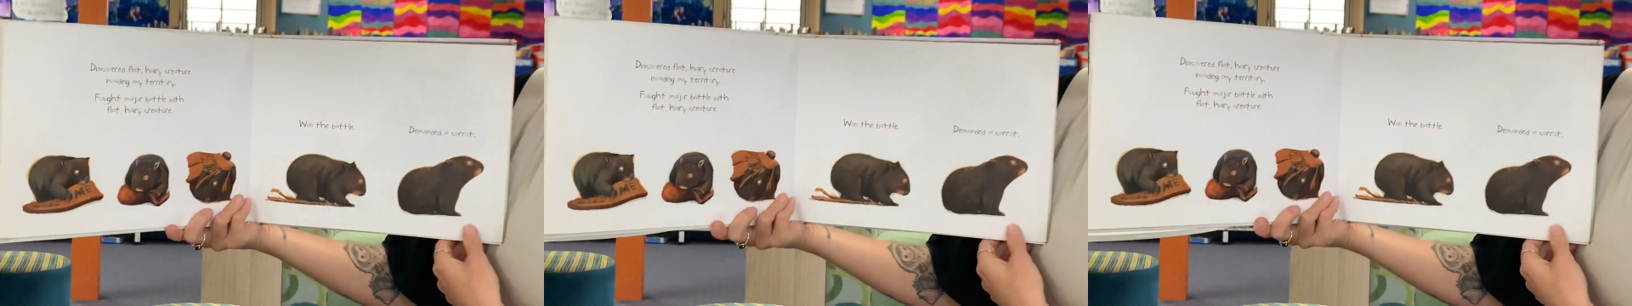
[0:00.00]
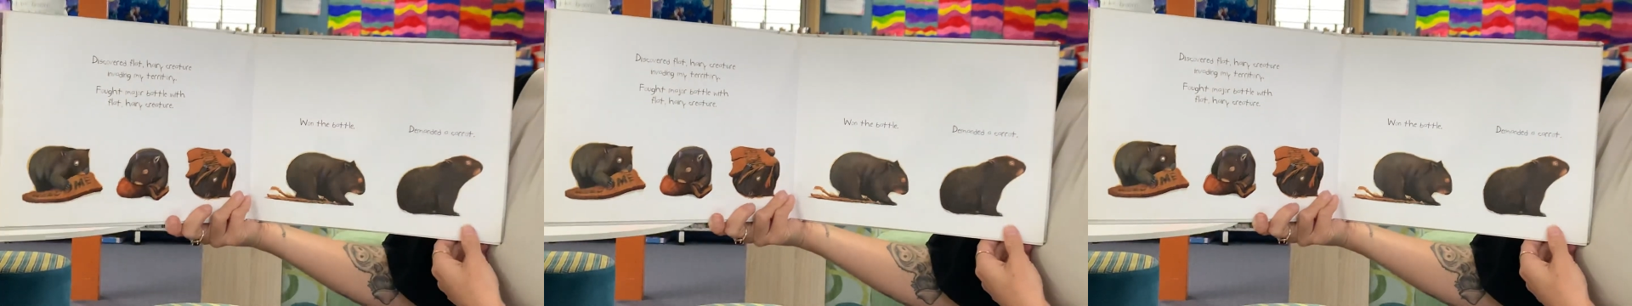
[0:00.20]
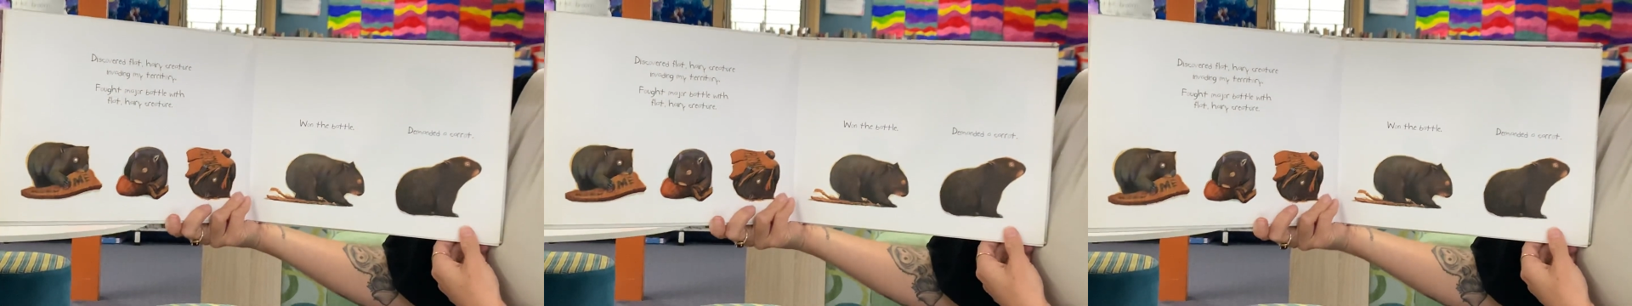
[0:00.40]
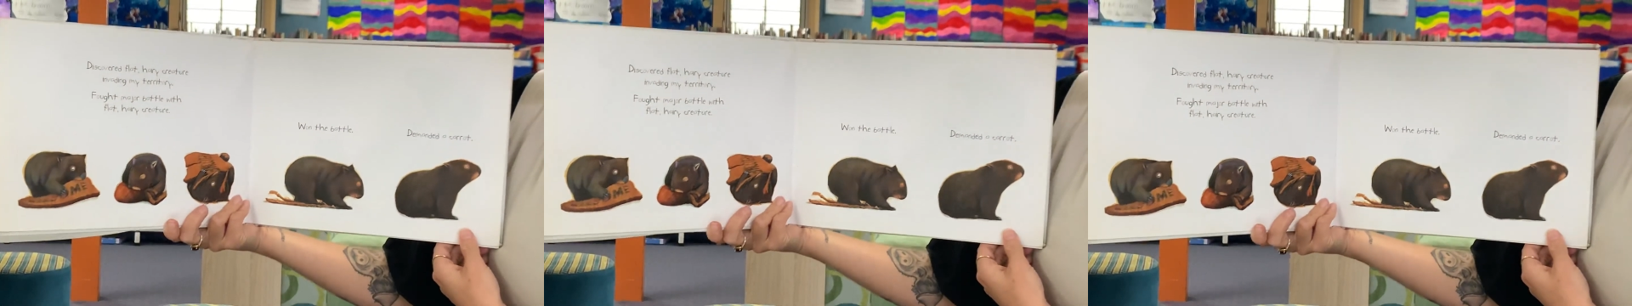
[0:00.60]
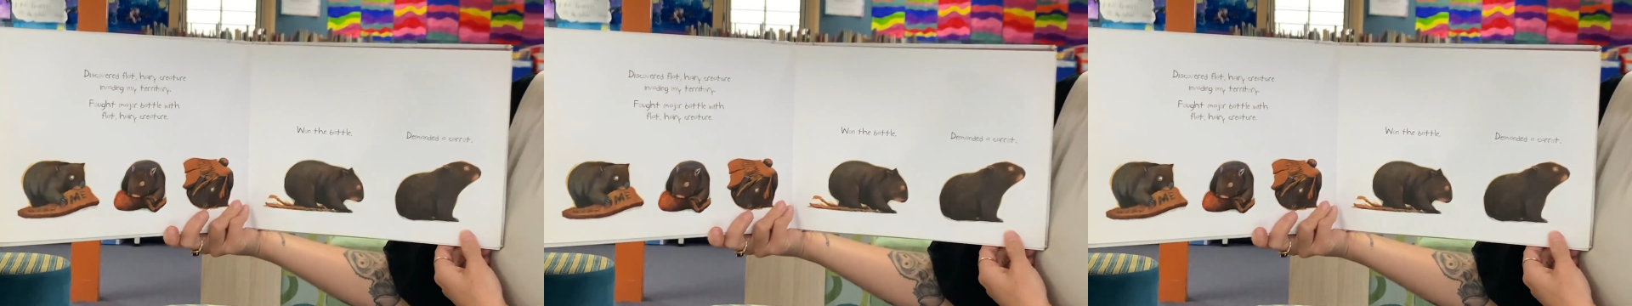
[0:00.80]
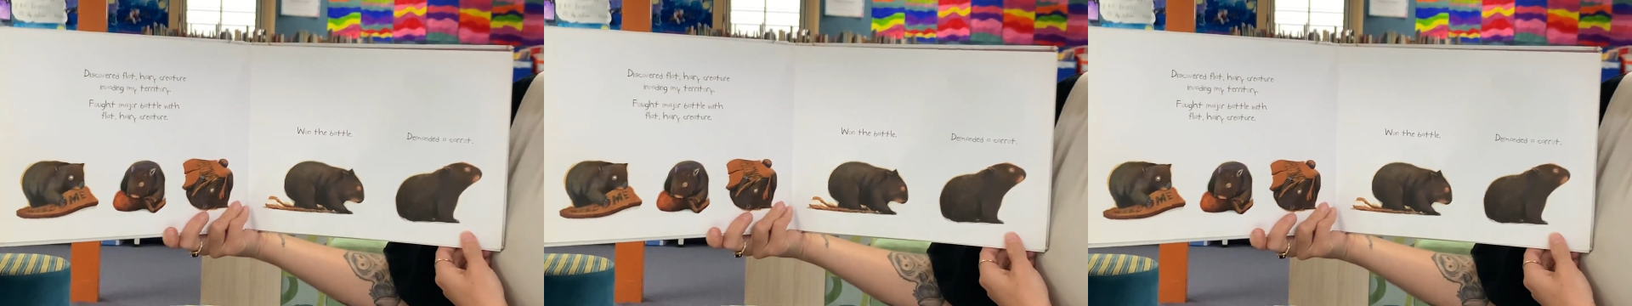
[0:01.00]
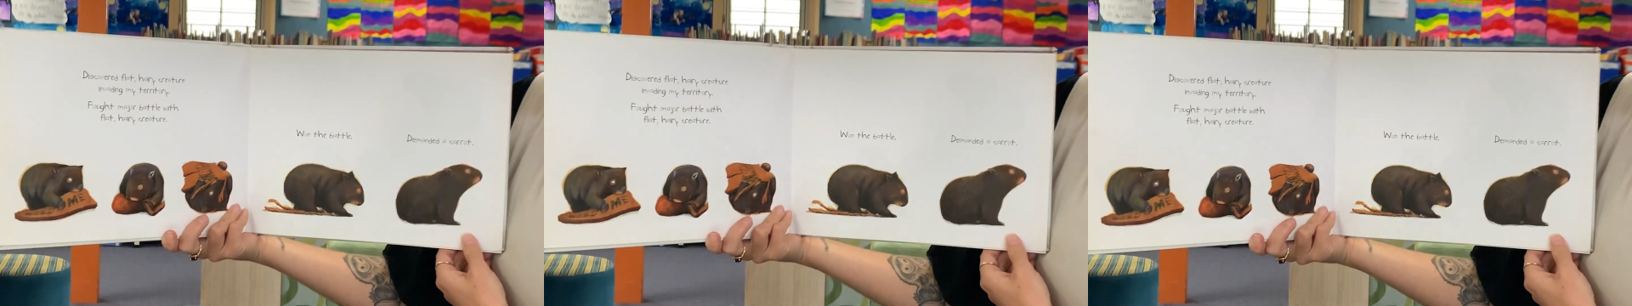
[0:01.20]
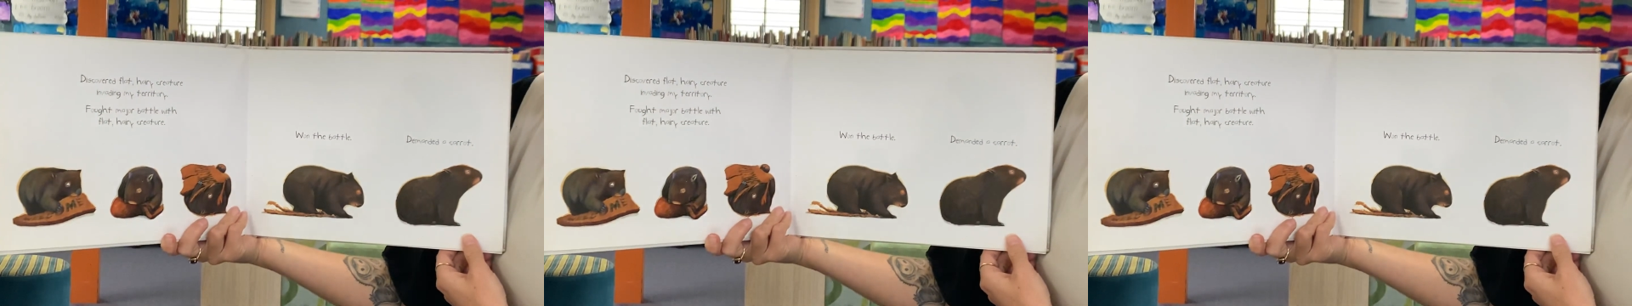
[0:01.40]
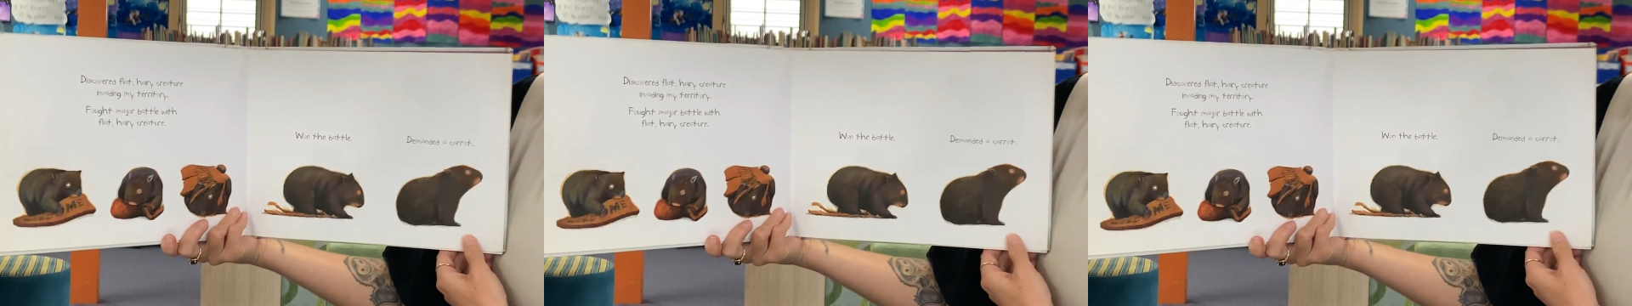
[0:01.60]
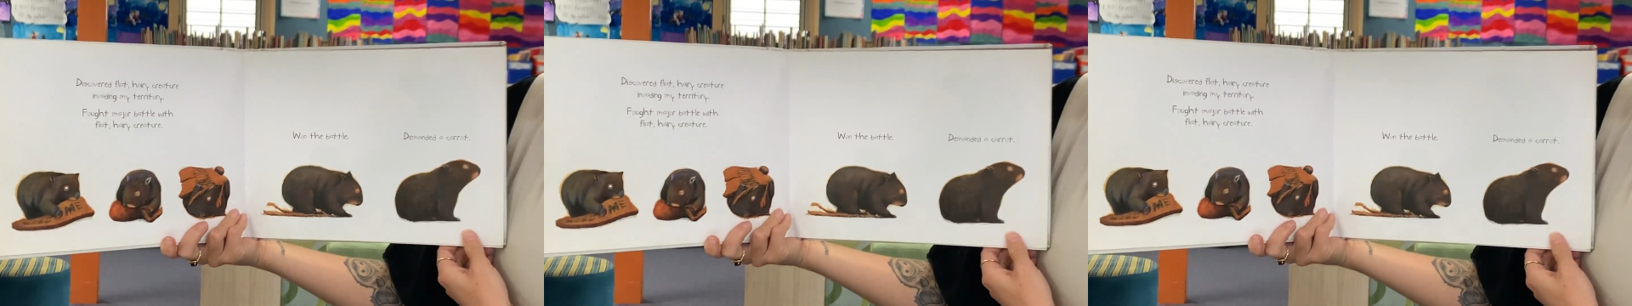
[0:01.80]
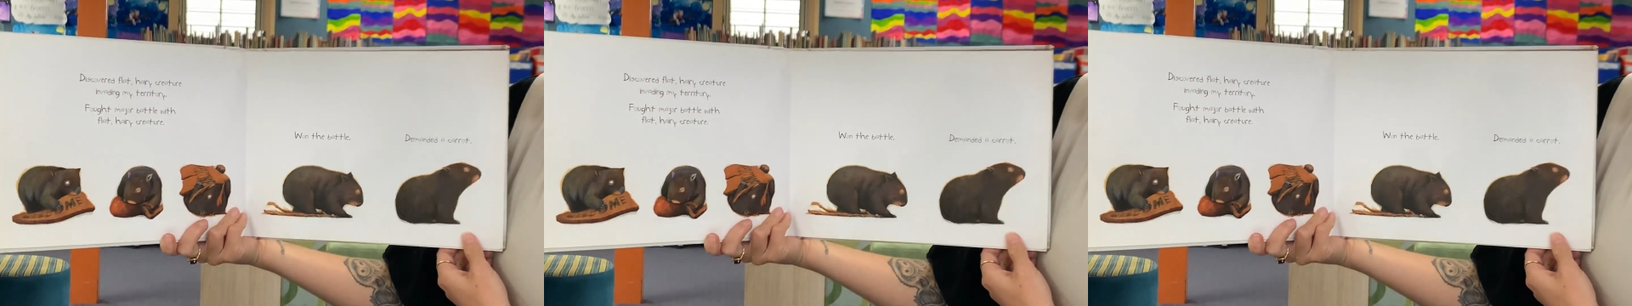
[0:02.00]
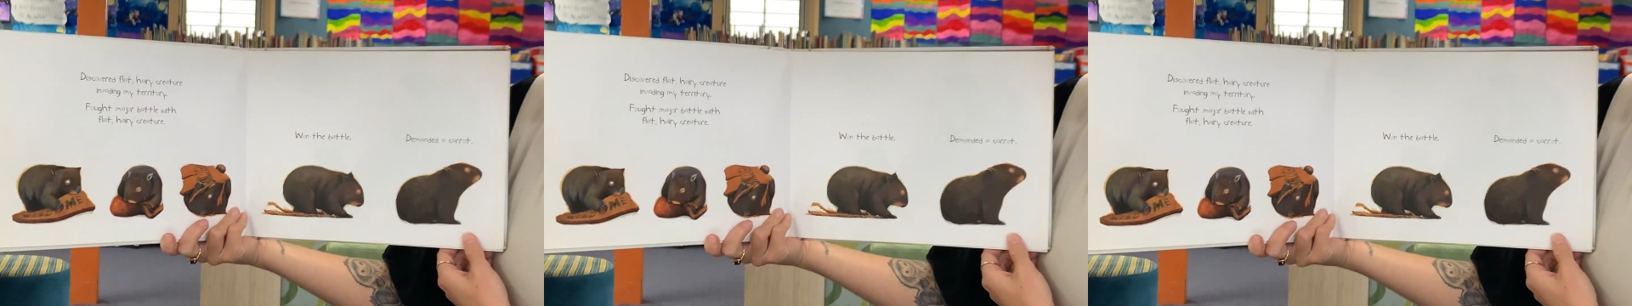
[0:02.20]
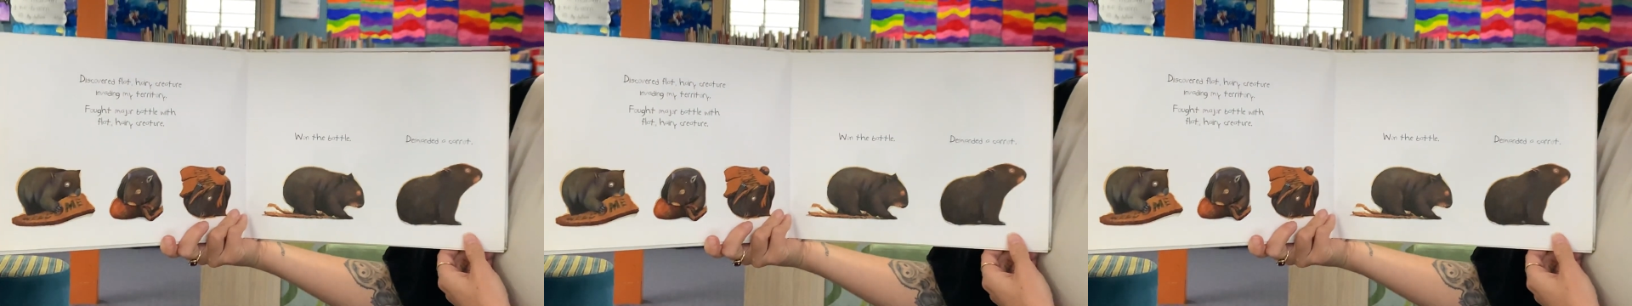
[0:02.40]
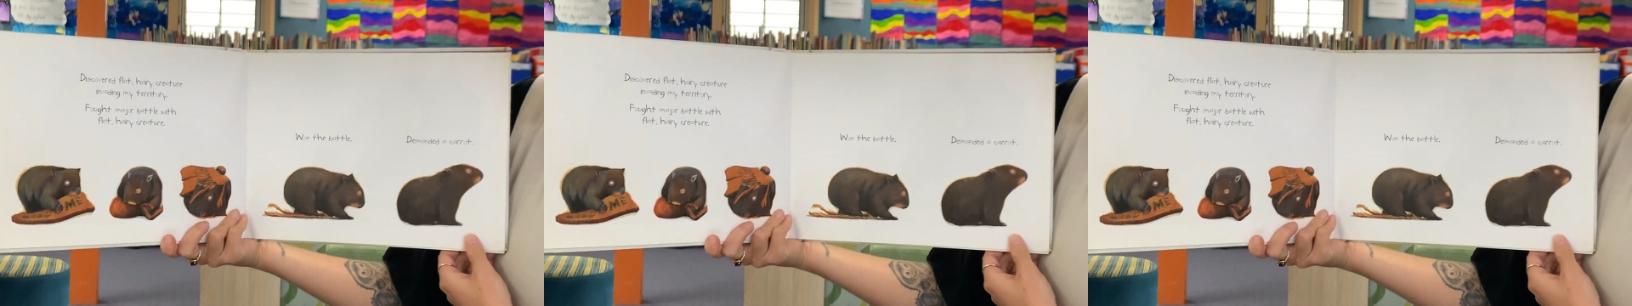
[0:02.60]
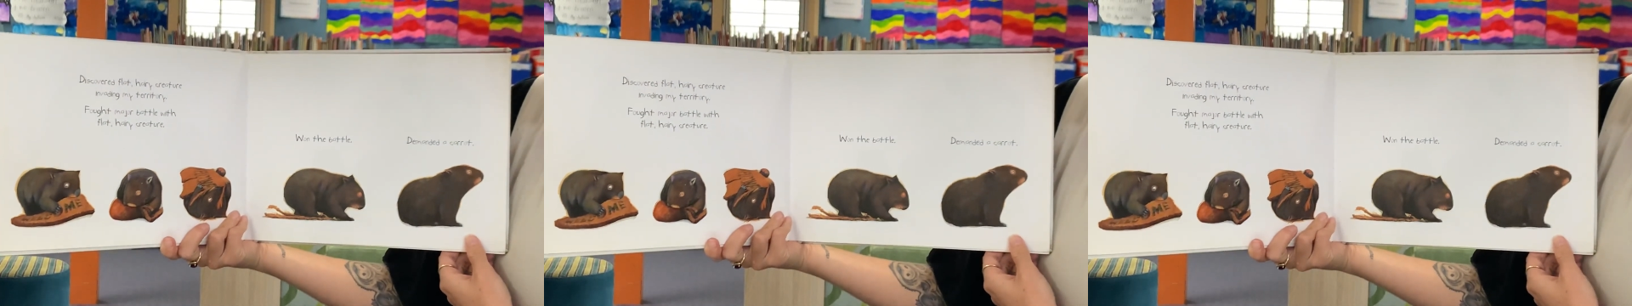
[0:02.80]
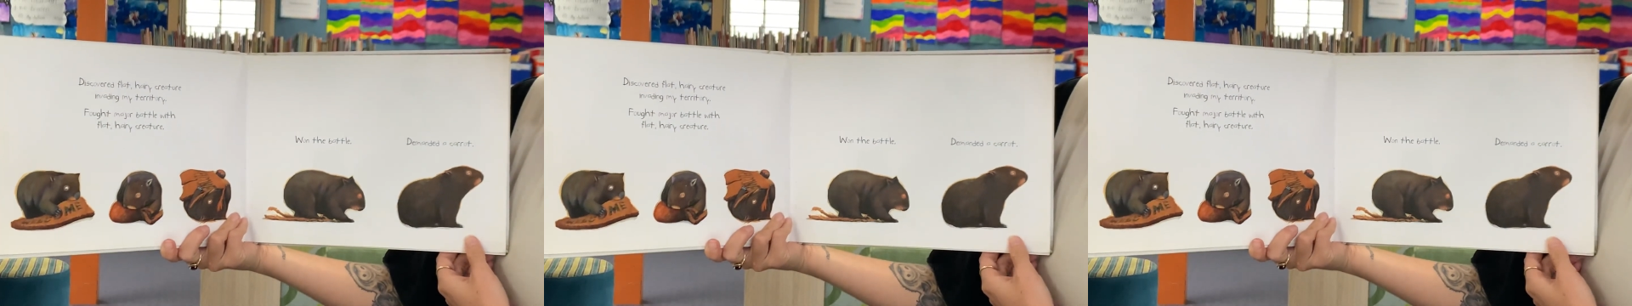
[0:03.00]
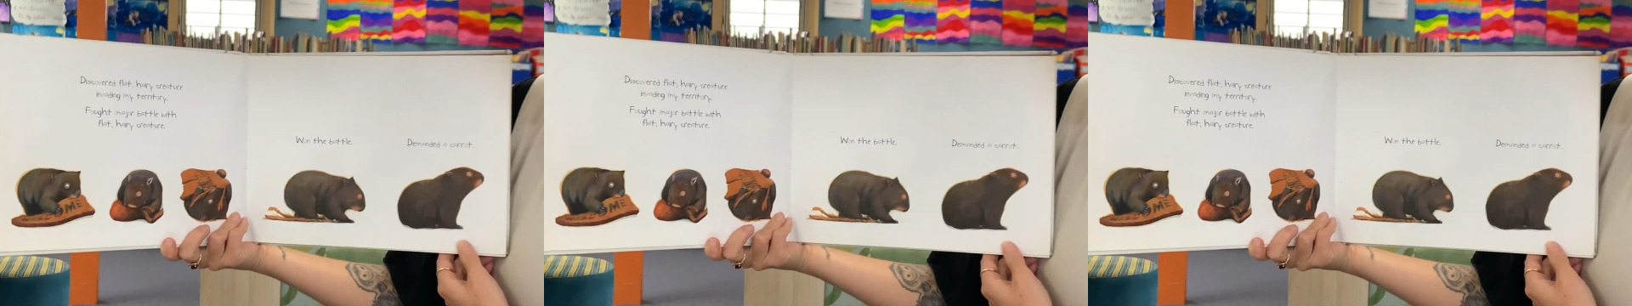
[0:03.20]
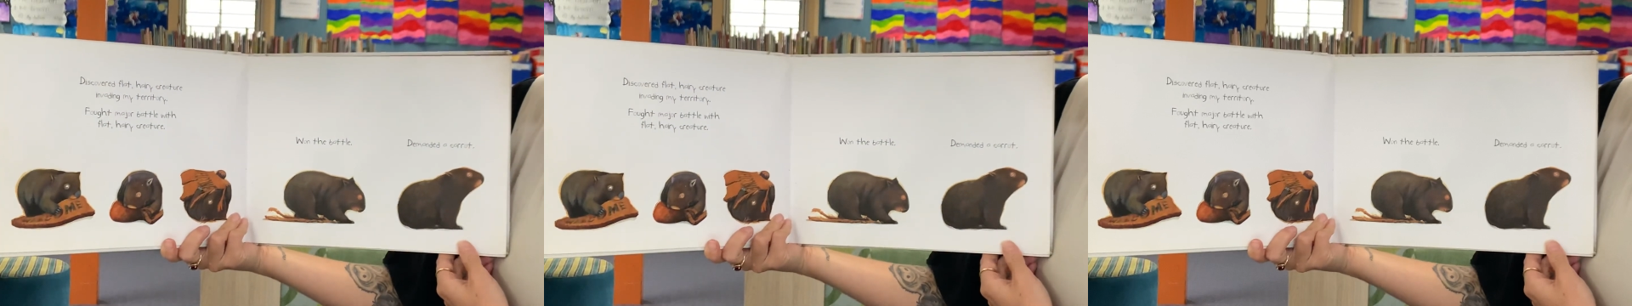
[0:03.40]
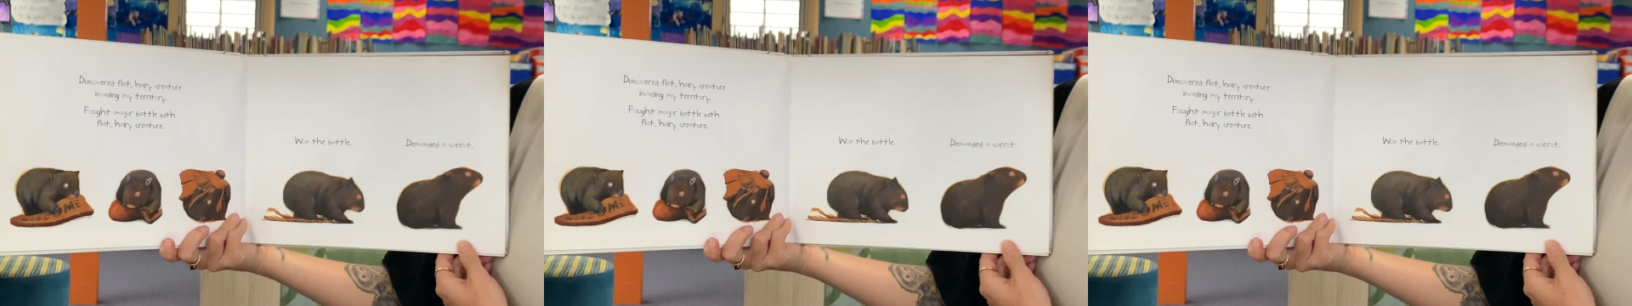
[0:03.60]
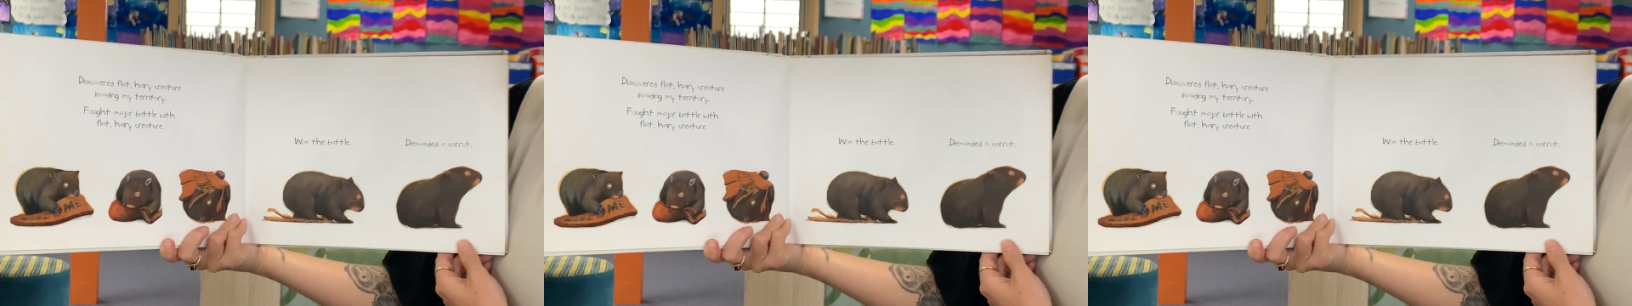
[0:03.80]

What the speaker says: (no speaker visible)